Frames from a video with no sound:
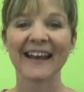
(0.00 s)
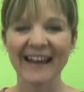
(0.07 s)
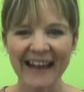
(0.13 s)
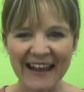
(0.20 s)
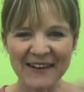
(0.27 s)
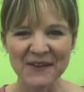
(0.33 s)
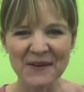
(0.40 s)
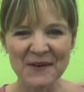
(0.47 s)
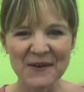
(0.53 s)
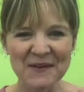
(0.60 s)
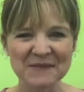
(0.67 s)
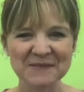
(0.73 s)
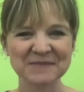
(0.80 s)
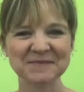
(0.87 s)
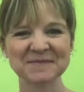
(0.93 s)
Hello,
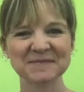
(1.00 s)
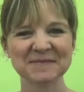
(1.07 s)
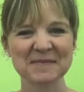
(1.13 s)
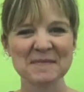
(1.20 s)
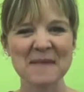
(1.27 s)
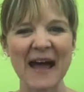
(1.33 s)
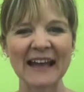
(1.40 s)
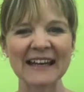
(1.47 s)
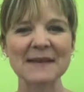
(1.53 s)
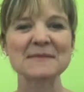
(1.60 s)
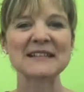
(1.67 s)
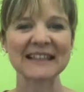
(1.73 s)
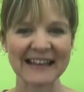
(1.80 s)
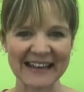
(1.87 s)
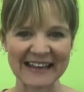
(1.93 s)
my name's
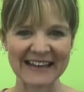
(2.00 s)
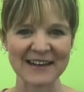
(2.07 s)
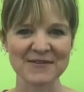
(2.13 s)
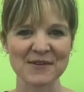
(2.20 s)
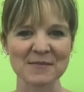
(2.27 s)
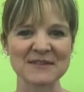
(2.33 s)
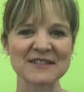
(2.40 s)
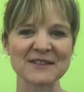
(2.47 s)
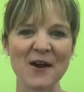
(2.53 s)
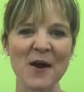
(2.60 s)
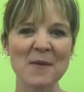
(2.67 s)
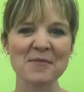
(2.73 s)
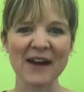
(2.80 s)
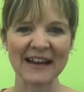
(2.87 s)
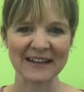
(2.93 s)
Elena from
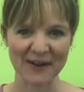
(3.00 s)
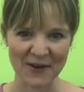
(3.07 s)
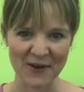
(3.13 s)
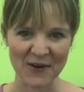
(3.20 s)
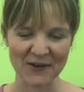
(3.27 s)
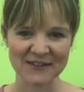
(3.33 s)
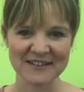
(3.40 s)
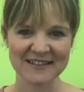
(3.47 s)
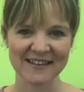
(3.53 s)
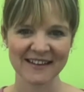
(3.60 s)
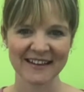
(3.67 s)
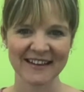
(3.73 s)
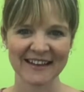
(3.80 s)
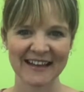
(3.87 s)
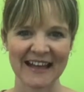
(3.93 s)
Starbright Arts
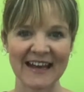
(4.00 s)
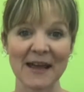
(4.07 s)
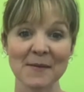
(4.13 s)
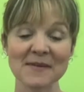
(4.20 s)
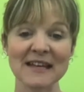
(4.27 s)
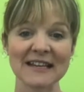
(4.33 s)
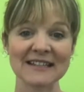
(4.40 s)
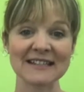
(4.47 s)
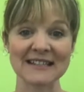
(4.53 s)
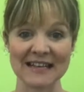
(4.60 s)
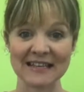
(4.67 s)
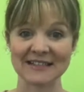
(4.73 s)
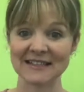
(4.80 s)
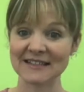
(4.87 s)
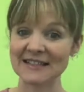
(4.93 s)
and I'm here today
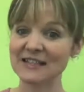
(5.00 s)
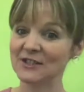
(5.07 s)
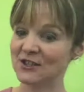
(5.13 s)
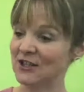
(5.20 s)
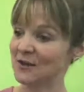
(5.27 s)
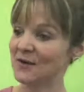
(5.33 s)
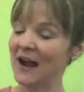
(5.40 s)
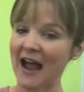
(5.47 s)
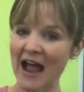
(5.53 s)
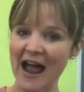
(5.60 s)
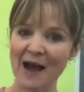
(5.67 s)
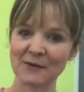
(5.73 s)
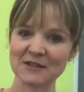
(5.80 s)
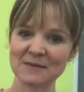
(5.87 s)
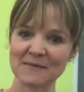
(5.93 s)
to teach you
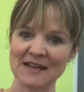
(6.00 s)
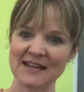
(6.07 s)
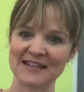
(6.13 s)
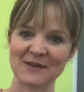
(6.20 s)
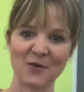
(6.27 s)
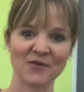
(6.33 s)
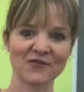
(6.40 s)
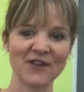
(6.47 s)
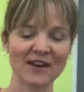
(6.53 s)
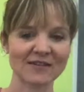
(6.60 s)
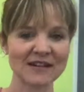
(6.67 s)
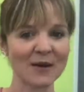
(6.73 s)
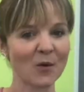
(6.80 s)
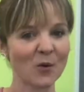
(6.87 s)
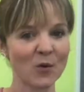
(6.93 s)
how to make your
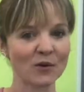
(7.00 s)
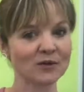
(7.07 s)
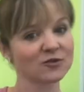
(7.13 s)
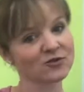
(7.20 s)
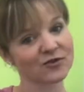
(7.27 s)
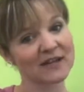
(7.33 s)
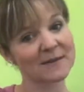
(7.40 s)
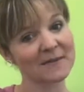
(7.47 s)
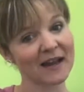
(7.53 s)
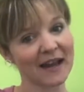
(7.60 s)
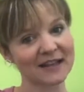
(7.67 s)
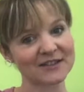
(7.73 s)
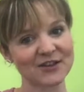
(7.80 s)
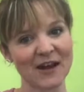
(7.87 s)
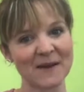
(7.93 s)
very own
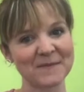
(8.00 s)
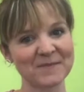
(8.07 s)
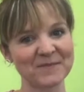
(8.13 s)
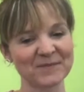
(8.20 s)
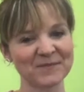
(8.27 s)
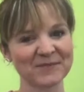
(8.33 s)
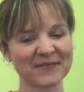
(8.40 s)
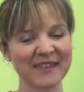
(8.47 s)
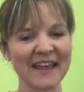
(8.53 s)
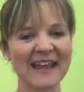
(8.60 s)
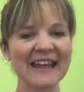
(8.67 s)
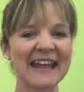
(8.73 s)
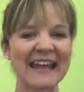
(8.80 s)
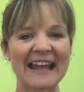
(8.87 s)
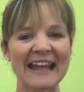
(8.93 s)
Dreamcatcher.
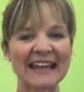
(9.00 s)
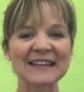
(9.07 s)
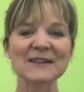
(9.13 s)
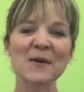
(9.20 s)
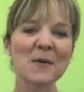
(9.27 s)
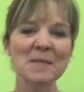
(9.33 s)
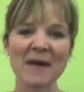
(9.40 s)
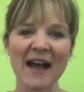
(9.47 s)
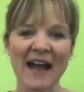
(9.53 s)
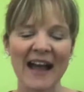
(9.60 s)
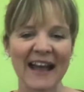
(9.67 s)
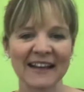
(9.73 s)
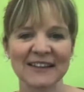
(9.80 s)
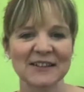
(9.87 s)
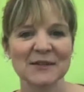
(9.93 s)
In your
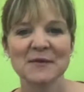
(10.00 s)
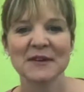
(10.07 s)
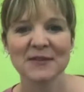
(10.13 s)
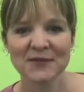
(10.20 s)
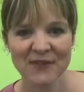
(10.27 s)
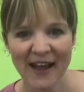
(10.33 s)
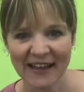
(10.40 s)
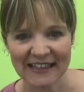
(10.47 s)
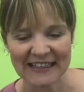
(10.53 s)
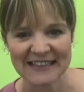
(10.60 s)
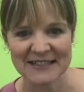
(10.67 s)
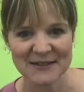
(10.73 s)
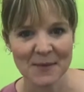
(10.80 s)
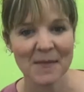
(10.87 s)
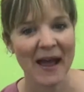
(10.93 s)
bag you will find
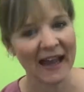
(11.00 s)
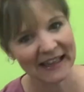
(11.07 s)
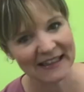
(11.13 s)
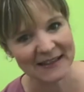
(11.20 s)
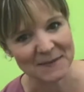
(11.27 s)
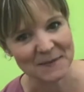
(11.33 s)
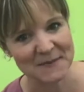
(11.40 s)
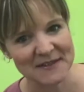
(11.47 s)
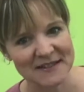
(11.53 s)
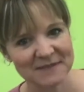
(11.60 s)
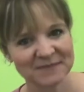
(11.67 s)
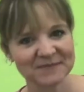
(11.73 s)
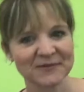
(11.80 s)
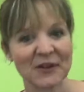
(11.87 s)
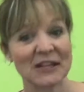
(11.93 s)
some items
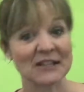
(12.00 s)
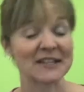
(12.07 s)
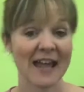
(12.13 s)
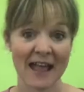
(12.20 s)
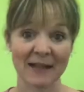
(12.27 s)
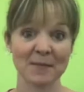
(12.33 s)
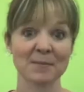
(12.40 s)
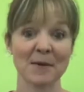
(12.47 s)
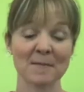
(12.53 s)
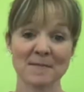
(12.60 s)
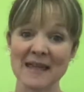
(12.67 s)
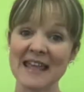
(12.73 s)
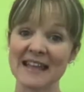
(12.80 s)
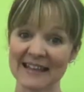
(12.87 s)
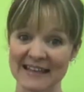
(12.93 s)
for you to help
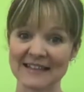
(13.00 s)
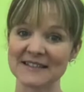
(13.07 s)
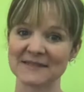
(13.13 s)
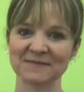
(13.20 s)
make it.